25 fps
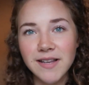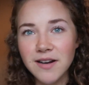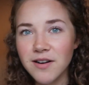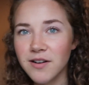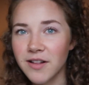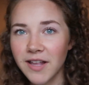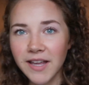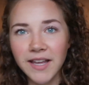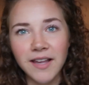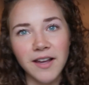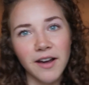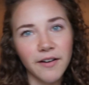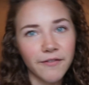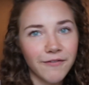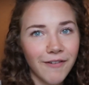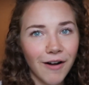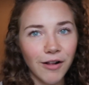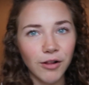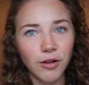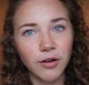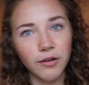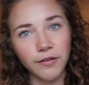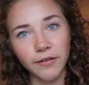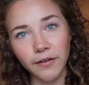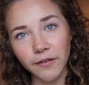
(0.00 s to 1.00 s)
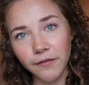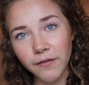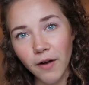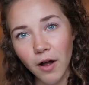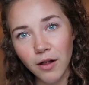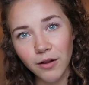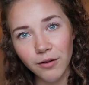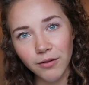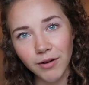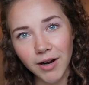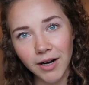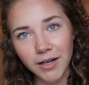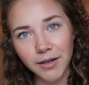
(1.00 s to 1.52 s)
they're like a follow for
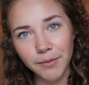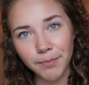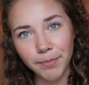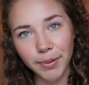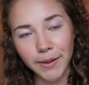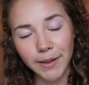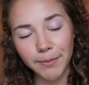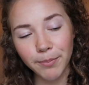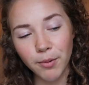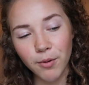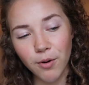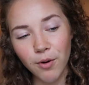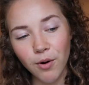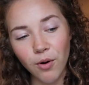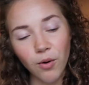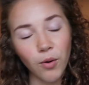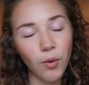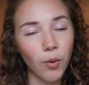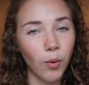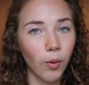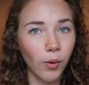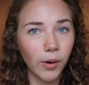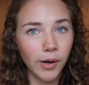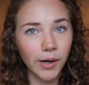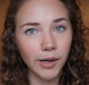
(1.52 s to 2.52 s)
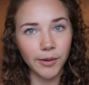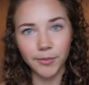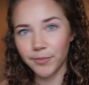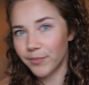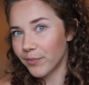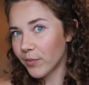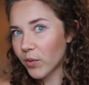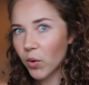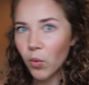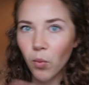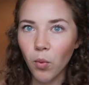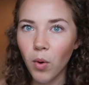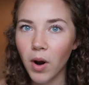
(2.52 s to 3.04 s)
follow kind of people or
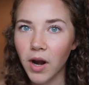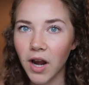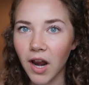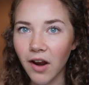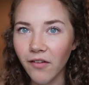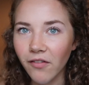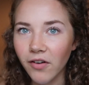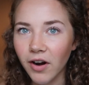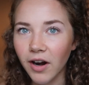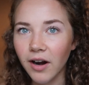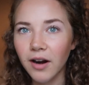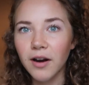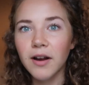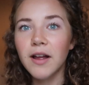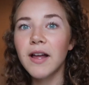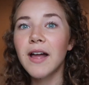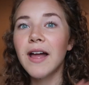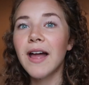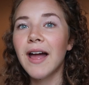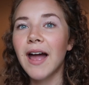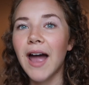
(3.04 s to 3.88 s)
whatever.